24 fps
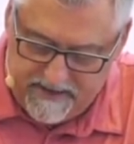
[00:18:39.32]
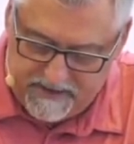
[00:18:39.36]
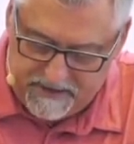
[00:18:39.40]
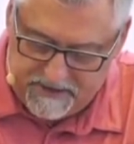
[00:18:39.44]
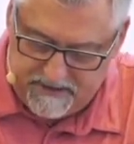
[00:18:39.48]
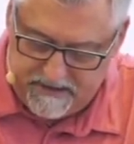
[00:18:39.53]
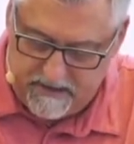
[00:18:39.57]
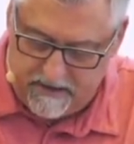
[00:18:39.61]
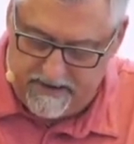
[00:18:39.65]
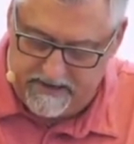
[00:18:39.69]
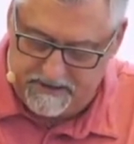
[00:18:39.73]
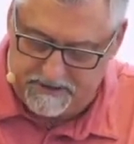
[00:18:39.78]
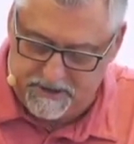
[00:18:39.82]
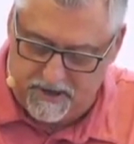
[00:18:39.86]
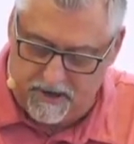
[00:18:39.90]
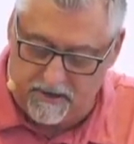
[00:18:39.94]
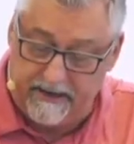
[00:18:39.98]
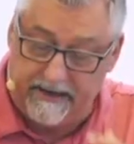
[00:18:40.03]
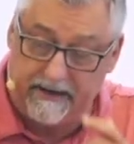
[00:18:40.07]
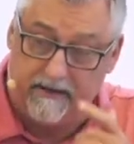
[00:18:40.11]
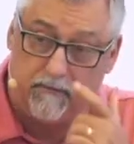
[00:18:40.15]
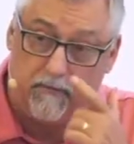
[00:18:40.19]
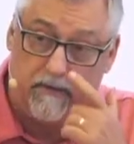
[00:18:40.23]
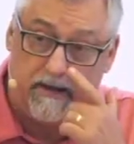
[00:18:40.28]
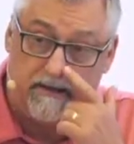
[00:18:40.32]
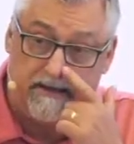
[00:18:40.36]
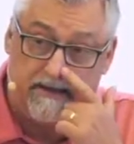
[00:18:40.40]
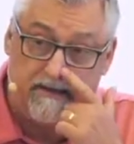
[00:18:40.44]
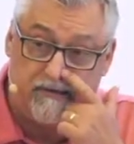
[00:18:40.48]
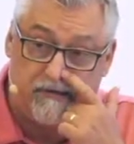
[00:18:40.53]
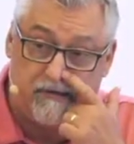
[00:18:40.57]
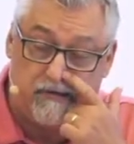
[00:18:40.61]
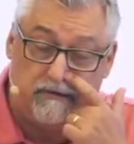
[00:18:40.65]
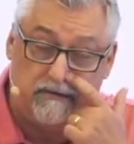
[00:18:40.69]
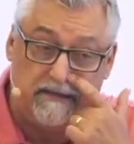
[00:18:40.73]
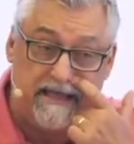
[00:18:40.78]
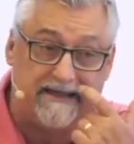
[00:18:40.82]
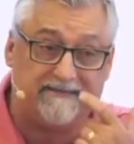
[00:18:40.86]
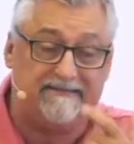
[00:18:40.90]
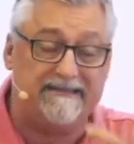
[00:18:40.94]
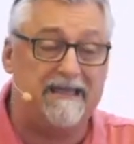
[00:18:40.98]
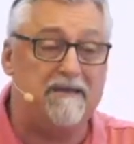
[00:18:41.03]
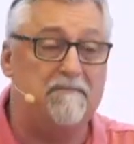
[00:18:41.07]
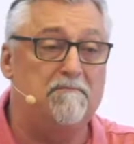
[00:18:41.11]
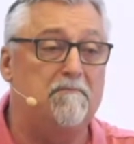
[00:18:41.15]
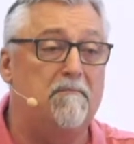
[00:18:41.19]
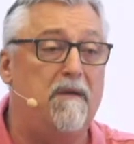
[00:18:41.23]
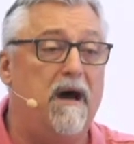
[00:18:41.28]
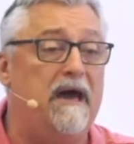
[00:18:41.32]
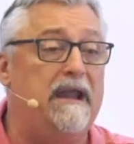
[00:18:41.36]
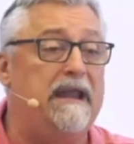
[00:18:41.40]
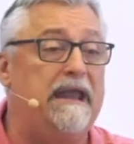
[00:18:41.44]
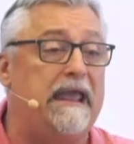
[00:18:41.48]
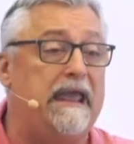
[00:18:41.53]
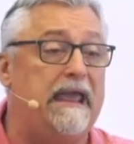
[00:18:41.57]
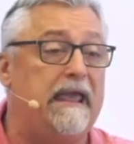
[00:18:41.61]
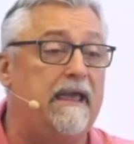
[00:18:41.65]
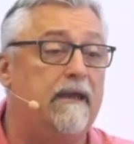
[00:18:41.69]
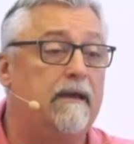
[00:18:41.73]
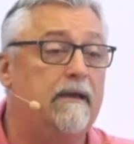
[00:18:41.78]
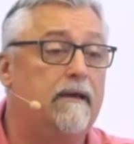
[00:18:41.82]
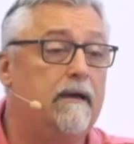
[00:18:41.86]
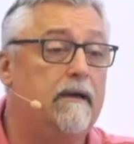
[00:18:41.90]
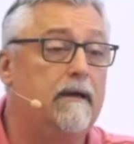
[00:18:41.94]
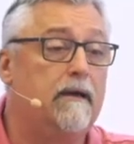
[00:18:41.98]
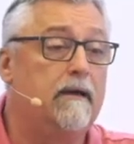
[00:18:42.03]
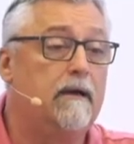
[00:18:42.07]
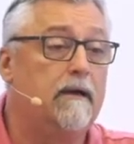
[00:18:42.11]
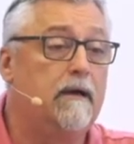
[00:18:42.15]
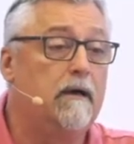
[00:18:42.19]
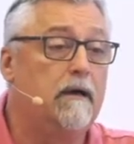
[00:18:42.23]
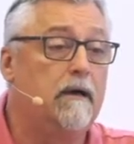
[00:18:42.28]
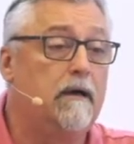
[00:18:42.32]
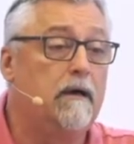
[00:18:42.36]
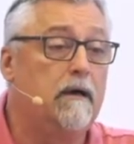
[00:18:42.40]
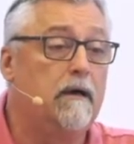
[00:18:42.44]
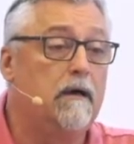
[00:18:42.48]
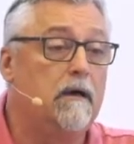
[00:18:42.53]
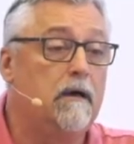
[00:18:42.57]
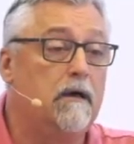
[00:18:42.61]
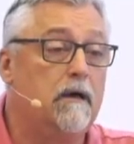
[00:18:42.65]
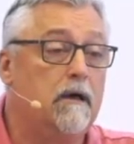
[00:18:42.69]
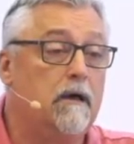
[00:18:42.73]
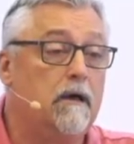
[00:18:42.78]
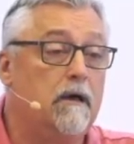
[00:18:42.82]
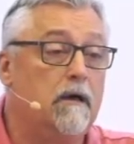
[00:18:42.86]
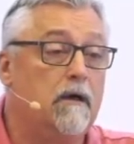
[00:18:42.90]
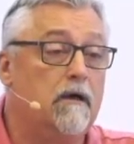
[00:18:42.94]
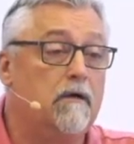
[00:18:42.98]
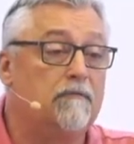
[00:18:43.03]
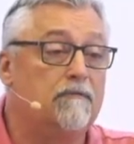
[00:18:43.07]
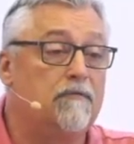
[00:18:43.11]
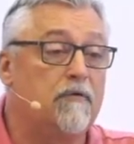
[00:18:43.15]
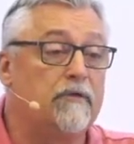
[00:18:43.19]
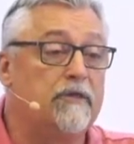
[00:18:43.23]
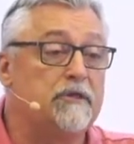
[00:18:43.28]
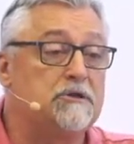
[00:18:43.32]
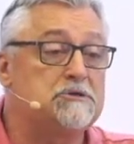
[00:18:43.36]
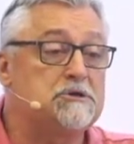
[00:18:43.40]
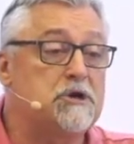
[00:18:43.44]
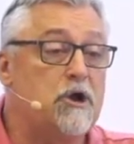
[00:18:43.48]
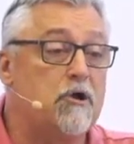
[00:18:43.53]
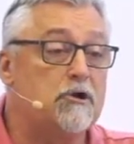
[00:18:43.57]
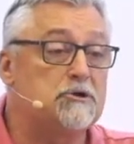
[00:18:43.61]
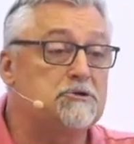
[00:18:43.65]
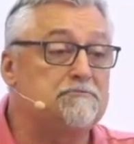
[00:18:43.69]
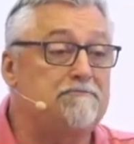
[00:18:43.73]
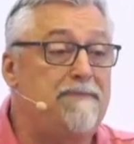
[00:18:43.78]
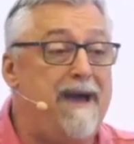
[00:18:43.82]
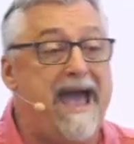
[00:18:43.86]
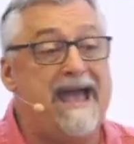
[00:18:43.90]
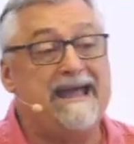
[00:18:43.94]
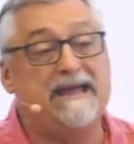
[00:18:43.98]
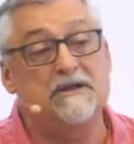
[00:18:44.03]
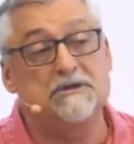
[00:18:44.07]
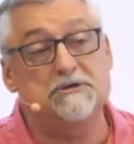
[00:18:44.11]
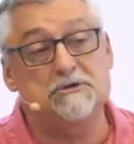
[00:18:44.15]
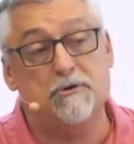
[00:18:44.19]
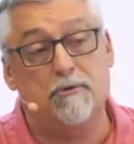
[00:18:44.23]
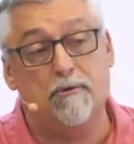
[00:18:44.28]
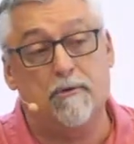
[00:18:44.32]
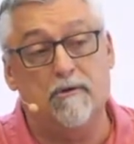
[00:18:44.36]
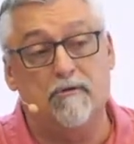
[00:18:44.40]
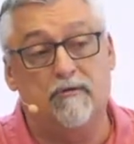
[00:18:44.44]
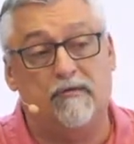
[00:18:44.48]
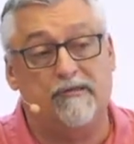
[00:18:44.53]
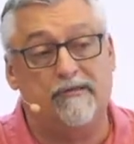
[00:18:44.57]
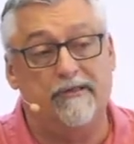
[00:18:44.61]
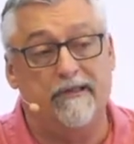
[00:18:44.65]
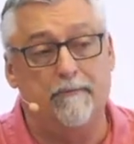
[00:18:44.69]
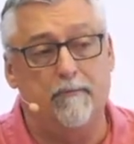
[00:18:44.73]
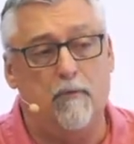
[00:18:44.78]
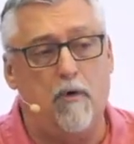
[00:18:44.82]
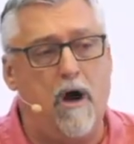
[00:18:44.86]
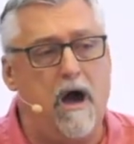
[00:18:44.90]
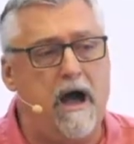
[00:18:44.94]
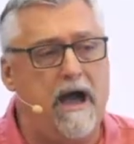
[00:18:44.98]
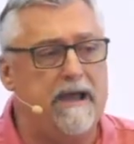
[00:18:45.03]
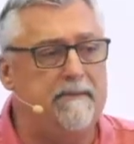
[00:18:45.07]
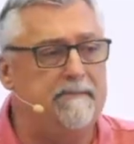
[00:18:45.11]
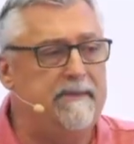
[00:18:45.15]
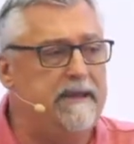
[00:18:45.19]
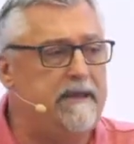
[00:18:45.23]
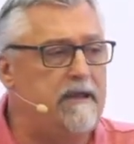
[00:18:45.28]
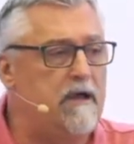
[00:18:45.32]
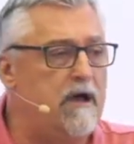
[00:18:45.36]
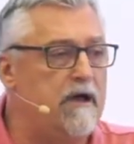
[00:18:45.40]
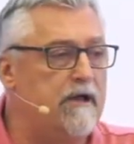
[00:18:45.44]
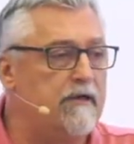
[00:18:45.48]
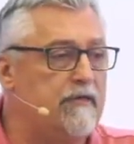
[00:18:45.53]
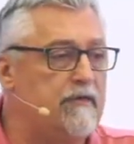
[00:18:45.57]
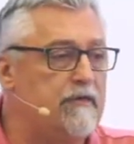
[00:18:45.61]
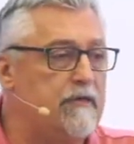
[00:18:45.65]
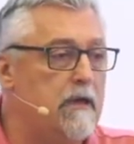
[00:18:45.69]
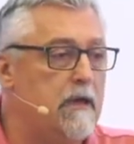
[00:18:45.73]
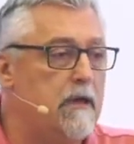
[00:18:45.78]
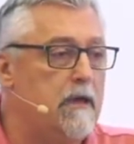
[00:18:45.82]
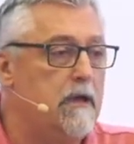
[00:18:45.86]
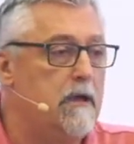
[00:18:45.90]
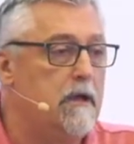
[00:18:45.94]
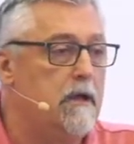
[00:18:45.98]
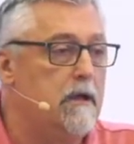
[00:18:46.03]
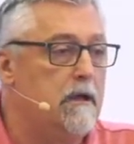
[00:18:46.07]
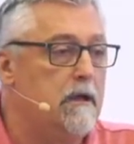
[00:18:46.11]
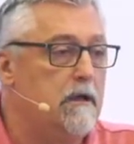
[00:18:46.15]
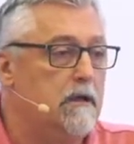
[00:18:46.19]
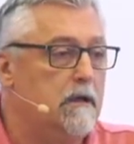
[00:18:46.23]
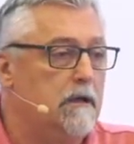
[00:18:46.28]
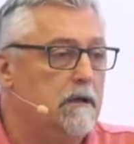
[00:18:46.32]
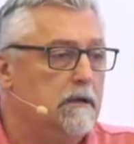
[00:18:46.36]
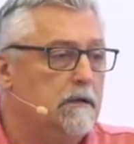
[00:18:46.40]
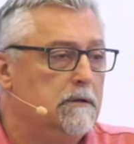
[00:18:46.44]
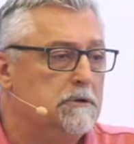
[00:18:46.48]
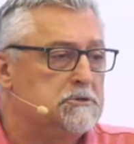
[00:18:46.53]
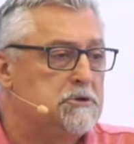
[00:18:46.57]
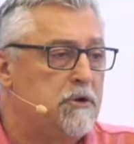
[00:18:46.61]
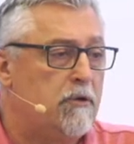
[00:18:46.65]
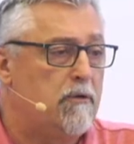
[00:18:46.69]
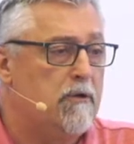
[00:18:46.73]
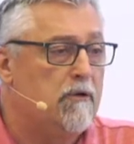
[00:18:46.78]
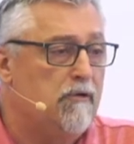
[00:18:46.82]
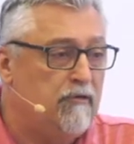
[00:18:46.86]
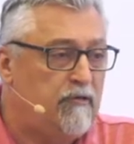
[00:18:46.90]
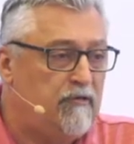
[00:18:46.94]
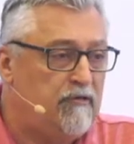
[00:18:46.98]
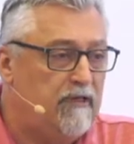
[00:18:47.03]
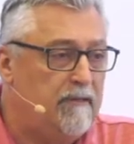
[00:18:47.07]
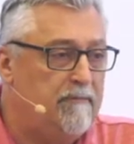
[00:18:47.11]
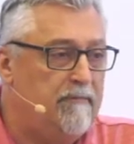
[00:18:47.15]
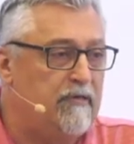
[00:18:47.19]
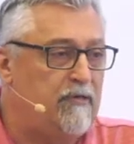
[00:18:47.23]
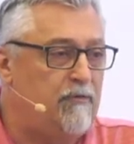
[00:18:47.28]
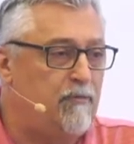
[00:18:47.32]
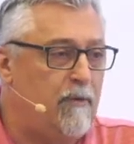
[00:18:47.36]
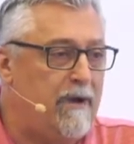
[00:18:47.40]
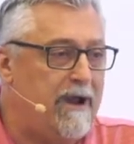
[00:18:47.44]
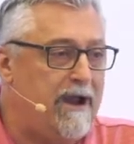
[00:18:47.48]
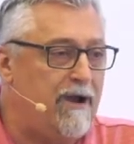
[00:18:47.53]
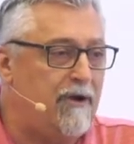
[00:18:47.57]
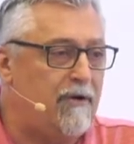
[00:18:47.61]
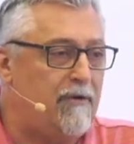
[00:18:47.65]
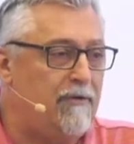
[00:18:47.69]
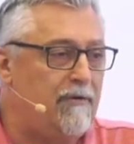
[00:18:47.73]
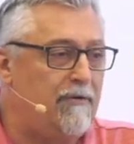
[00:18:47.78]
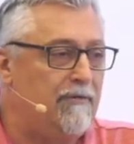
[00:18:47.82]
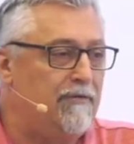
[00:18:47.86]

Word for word: missionary journey? Well, he's collecting money for the church back in Jerusalem. Why? Because Jerusalem is where